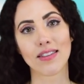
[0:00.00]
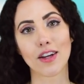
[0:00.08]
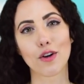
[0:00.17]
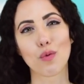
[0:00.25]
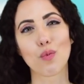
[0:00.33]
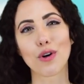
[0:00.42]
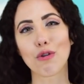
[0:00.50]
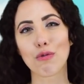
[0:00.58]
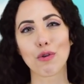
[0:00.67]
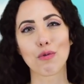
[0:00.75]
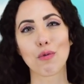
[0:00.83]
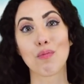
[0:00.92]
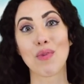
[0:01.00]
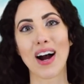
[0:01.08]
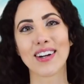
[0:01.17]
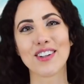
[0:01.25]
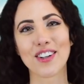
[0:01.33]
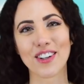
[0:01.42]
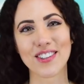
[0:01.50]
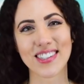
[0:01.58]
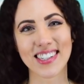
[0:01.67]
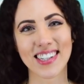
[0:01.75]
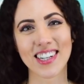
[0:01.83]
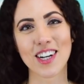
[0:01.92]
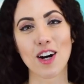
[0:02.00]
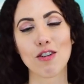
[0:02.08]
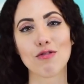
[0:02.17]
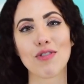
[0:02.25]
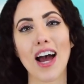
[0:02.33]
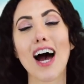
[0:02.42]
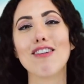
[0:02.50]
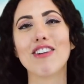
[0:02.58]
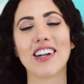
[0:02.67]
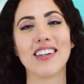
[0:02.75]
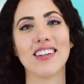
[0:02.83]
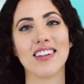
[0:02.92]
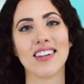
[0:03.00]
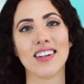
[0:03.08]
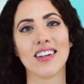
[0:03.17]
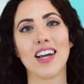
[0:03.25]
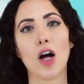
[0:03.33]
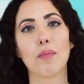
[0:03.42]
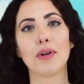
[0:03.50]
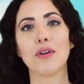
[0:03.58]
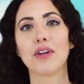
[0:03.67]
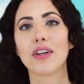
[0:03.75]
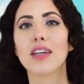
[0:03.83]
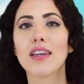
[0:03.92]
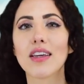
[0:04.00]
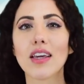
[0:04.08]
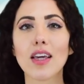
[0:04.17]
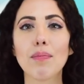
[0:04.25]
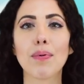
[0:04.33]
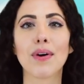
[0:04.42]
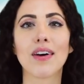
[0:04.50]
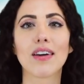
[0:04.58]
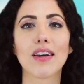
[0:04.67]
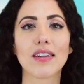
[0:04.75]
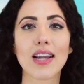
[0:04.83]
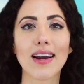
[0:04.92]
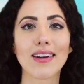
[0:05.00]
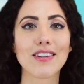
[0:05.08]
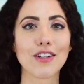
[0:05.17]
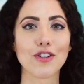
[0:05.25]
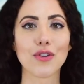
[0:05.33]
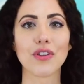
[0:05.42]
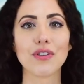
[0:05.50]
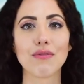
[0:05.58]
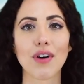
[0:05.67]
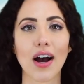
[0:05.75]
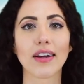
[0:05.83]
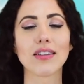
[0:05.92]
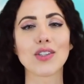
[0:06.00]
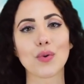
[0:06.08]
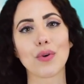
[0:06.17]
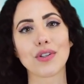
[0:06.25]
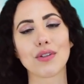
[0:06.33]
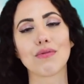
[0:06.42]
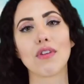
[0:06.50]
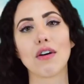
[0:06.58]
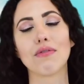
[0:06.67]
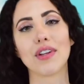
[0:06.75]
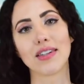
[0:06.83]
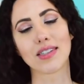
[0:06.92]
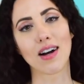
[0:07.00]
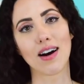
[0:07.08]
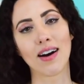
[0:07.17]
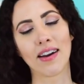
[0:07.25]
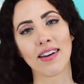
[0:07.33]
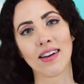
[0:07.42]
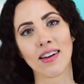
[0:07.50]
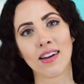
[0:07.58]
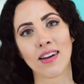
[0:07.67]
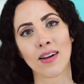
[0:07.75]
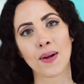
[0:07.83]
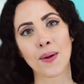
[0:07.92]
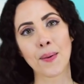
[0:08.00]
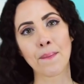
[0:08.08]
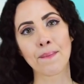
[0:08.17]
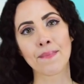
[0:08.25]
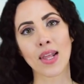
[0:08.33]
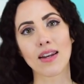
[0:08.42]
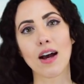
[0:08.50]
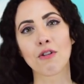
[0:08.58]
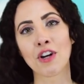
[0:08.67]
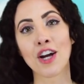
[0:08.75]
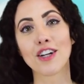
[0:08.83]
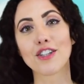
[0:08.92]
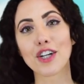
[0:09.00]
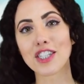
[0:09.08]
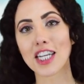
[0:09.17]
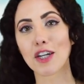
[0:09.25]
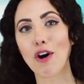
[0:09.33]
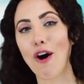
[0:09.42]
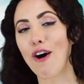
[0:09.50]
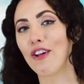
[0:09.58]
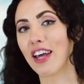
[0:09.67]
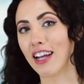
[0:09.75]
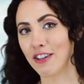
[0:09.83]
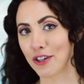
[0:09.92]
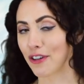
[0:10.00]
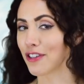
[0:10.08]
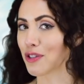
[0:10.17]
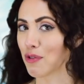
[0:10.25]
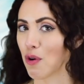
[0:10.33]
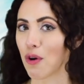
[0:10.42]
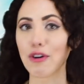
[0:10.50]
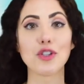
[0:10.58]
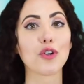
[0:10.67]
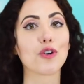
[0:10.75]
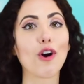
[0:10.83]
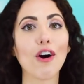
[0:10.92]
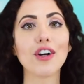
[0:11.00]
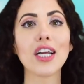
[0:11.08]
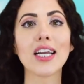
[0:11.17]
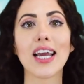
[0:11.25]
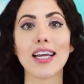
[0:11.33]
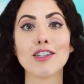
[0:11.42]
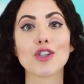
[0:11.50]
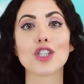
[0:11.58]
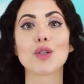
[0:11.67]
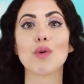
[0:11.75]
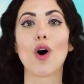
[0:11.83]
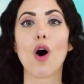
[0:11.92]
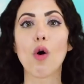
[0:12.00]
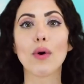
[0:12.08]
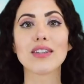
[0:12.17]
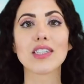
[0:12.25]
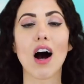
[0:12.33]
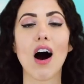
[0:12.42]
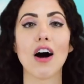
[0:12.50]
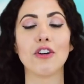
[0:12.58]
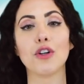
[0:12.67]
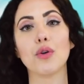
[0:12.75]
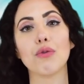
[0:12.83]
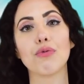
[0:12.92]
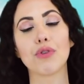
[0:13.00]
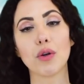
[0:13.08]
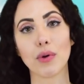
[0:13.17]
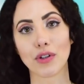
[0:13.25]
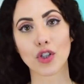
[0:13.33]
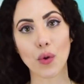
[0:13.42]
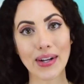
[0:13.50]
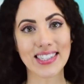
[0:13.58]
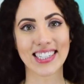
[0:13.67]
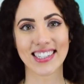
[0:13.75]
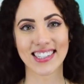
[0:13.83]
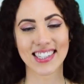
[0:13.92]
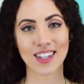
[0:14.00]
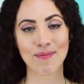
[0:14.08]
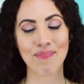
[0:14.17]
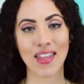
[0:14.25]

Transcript: They are wonderful reminders of heaven, helping you to keep connected to the divine source of love that is God. Now, just like all angels, of course, your guardian angels will always honor your free will choices.